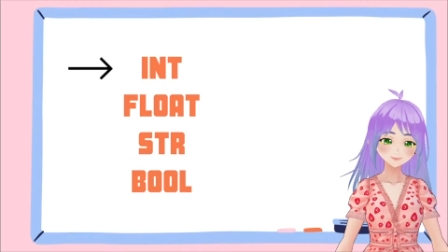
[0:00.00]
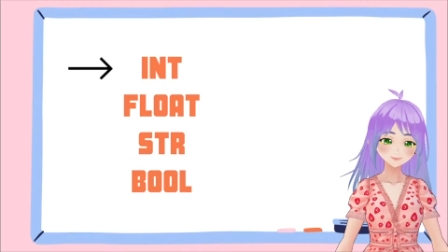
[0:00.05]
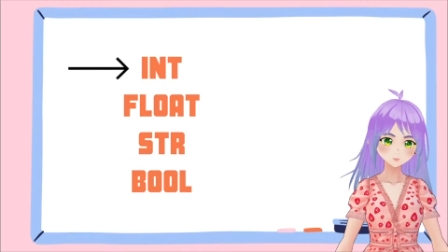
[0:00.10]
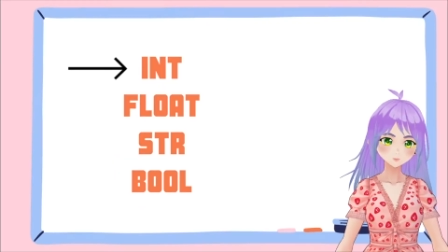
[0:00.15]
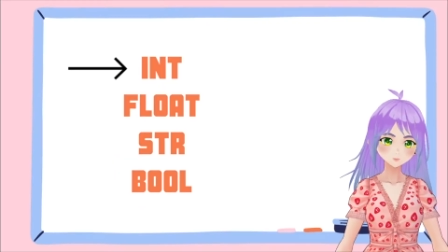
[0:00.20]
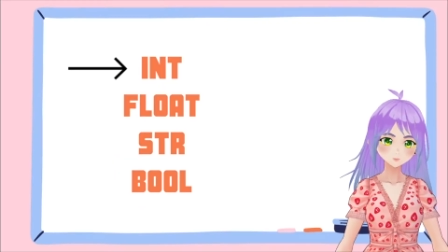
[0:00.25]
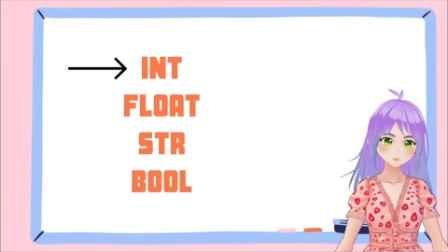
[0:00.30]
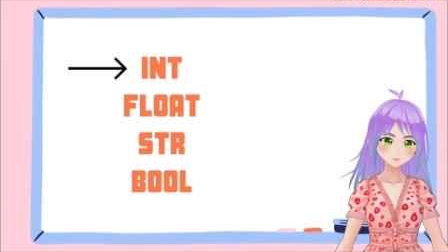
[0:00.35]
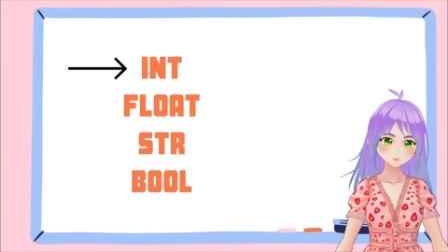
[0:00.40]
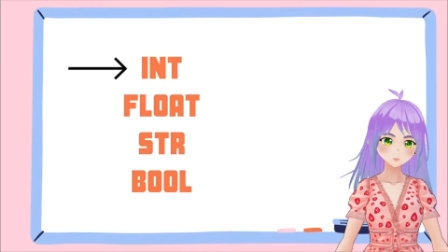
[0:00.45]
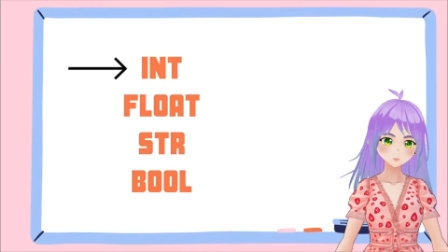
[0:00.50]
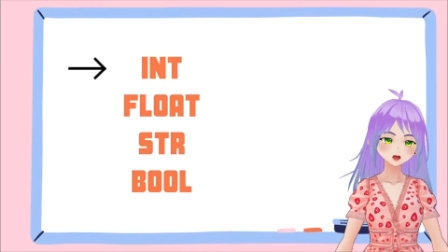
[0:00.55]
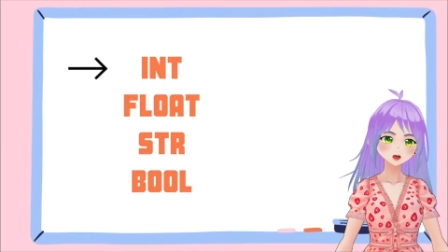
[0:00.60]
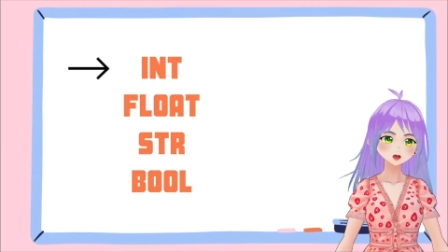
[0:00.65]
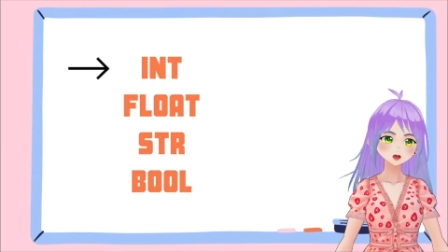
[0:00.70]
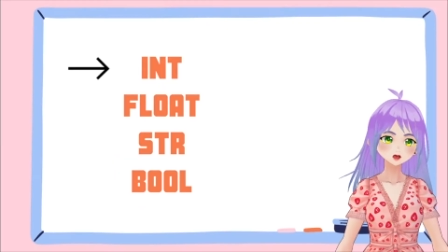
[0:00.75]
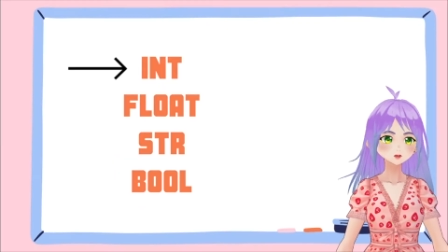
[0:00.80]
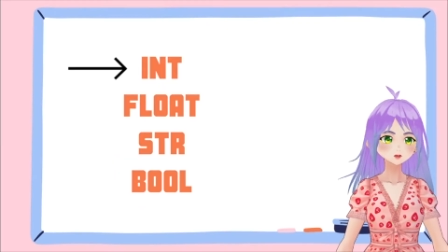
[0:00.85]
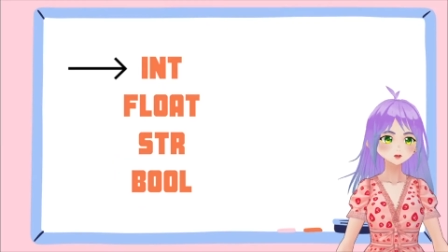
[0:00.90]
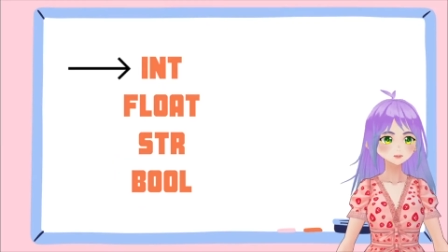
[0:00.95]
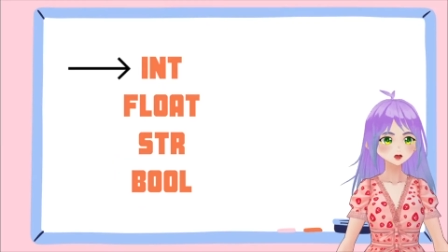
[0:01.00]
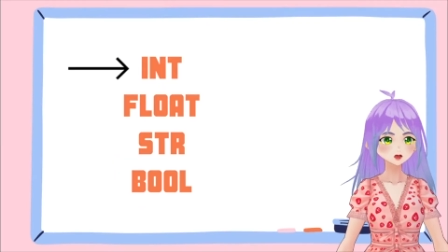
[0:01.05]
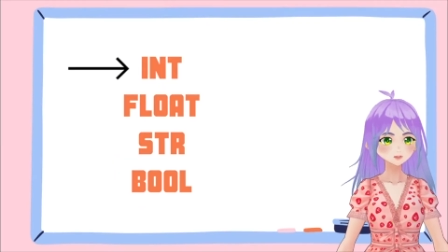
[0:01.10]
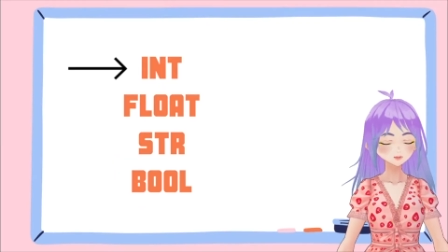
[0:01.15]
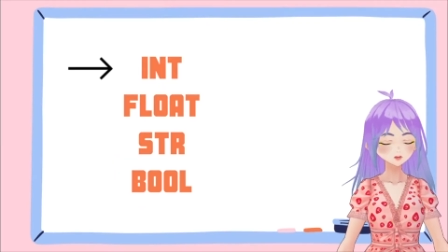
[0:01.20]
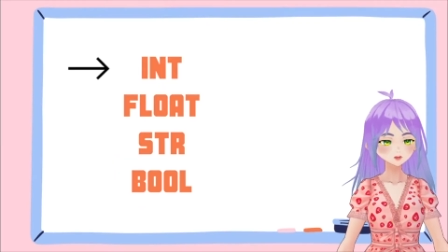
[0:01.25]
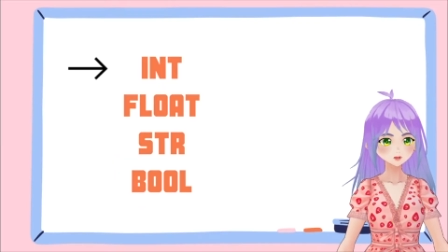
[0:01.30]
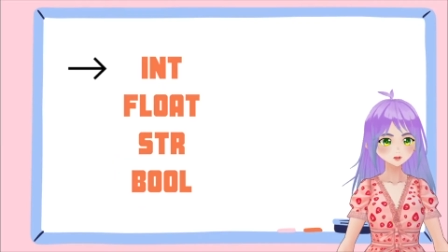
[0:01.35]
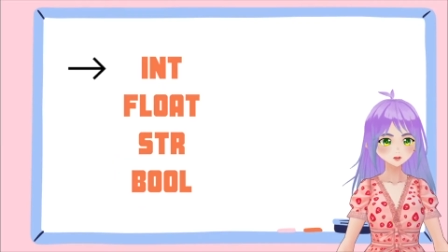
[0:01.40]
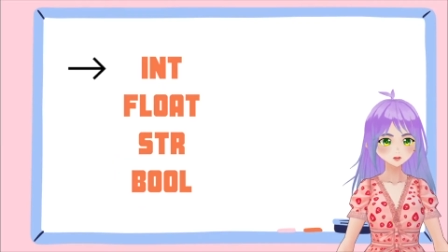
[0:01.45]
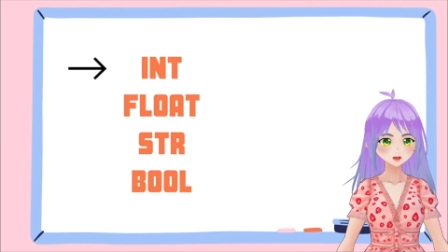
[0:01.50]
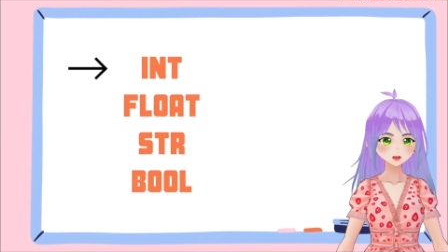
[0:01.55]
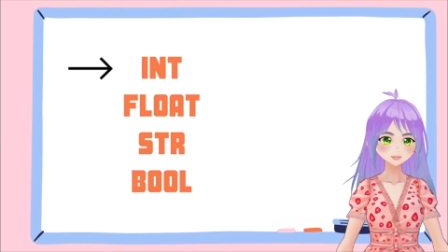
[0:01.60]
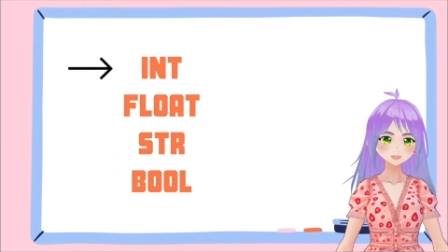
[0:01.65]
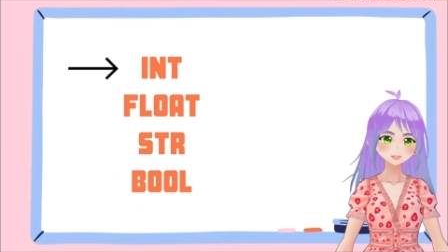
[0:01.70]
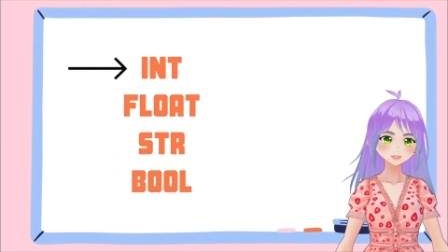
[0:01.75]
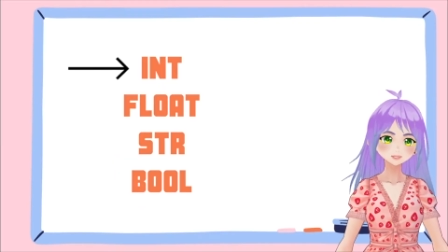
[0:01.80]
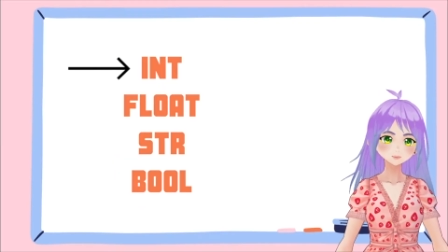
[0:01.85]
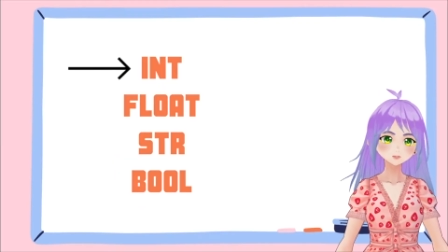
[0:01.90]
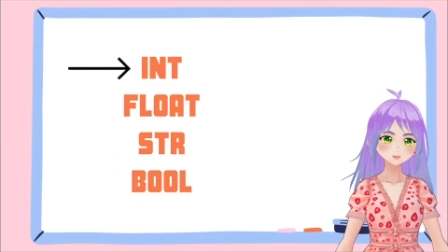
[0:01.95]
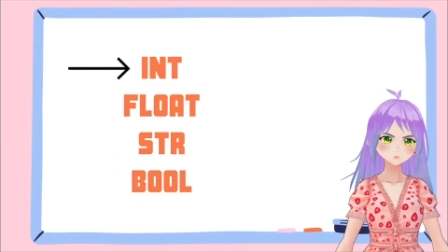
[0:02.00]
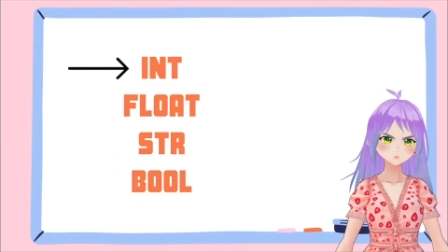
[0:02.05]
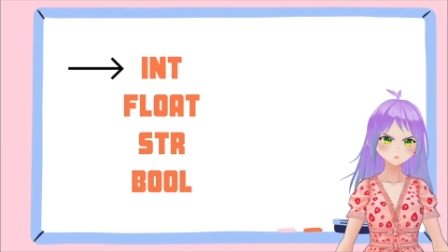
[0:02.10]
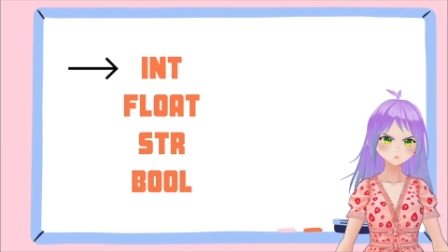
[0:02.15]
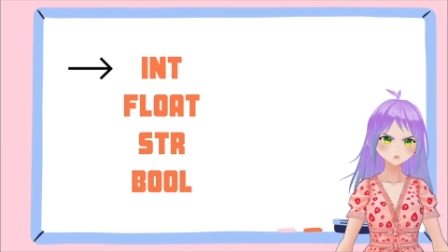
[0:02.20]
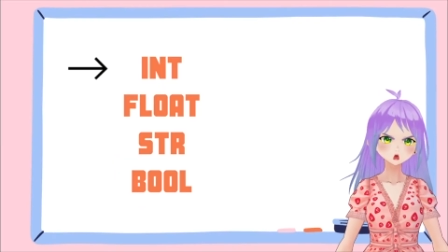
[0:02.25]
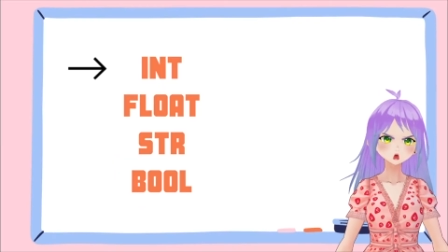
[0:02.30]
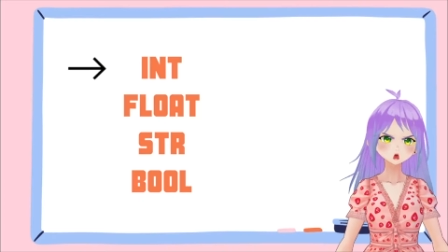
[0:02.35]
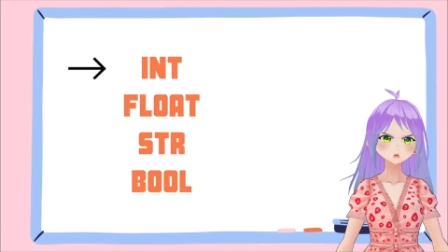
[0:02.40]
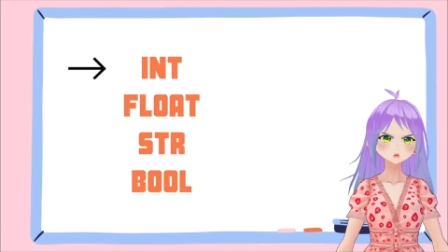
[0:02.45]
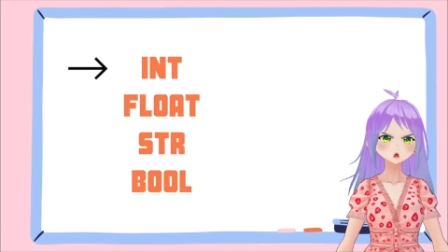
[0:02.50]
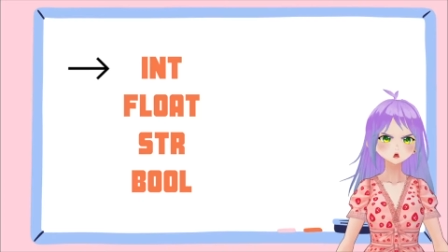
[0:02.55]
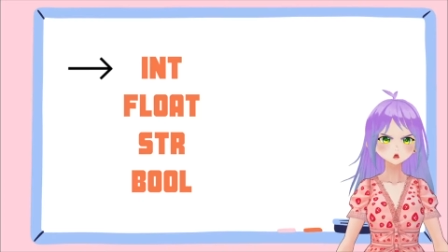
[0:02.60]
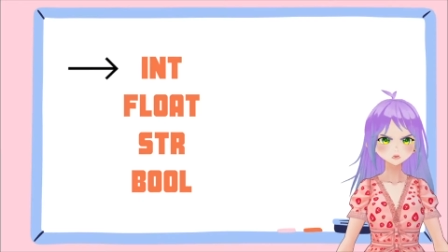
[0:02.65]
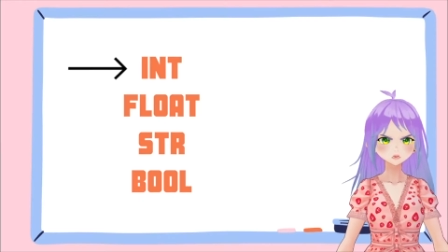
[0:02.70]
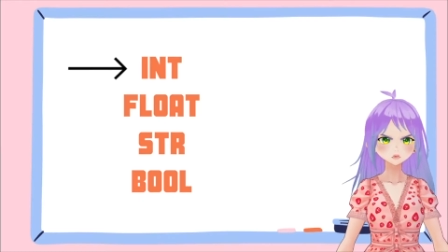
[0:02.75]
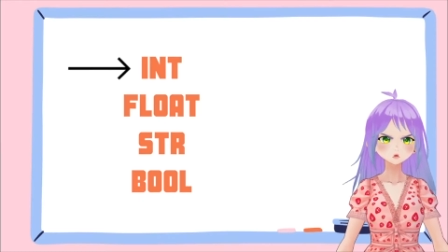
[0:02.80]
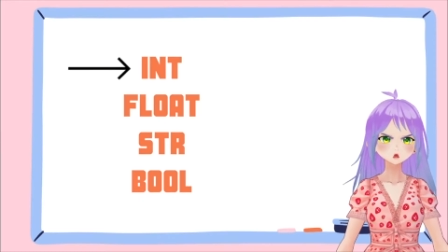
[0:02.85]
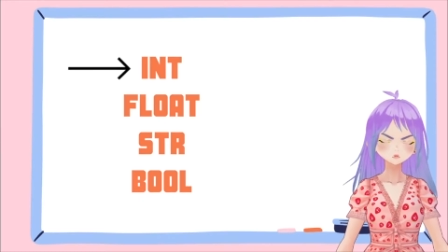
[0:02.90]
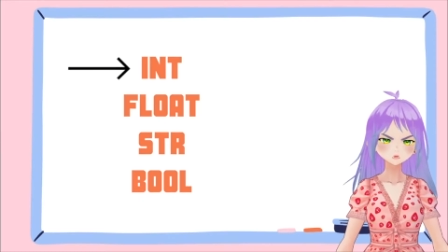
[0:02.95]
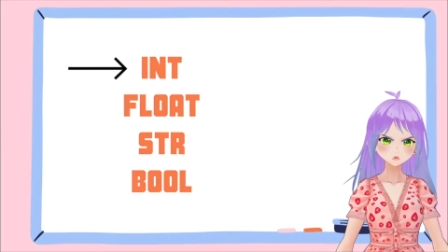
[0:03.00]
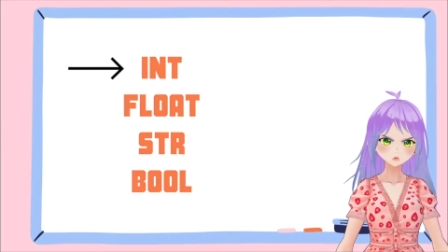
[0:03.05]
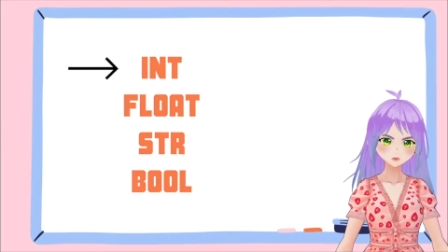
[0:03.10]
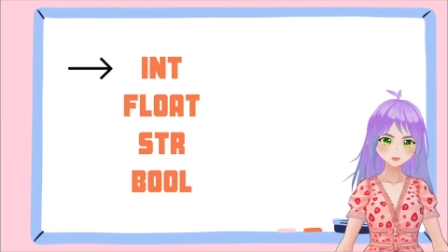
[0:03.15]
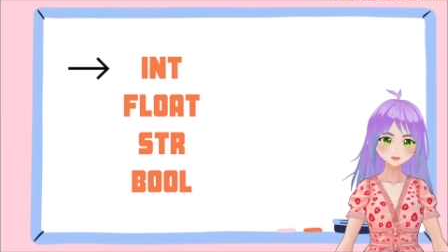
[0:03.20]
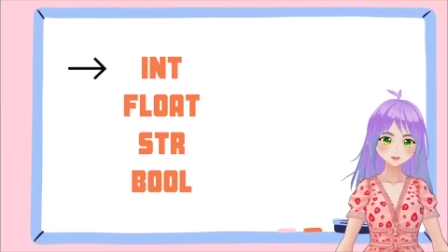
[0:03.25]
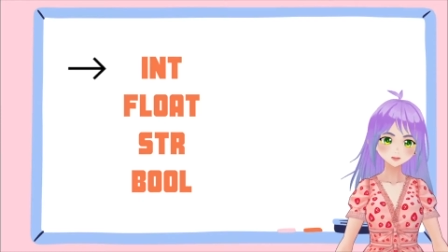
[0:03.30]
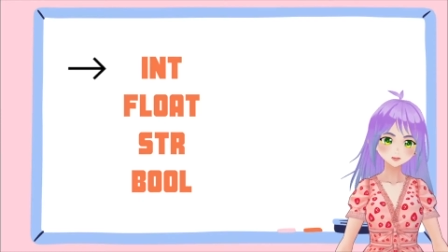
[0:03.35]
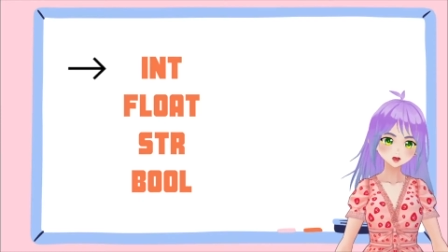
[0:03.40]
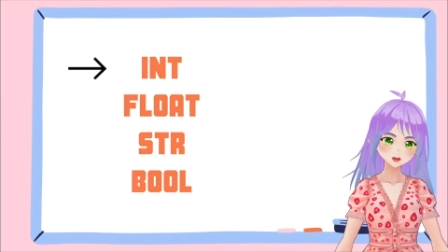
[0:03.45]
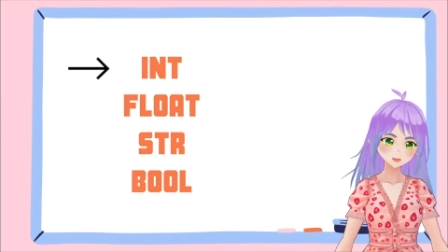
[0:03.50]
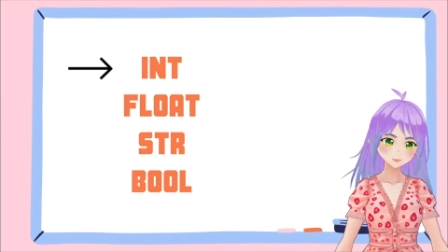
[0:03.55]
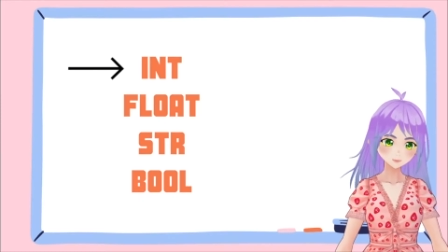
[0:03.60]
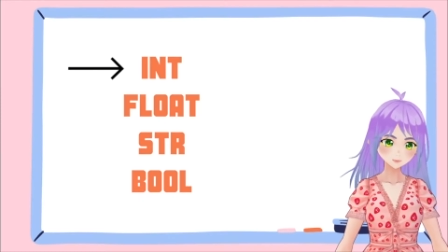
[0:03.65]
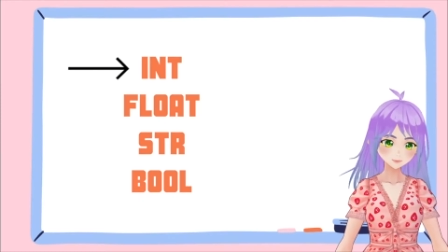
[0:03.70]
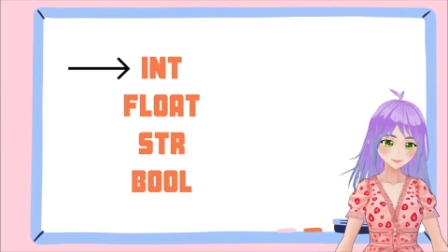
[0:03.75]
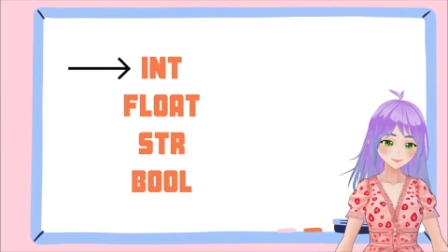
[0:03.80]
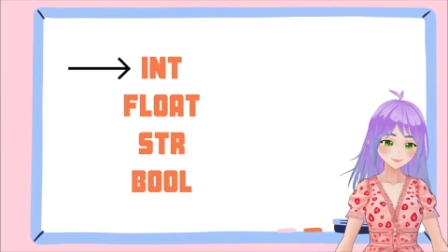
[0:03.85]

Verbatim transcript: In Python, we have four main data types.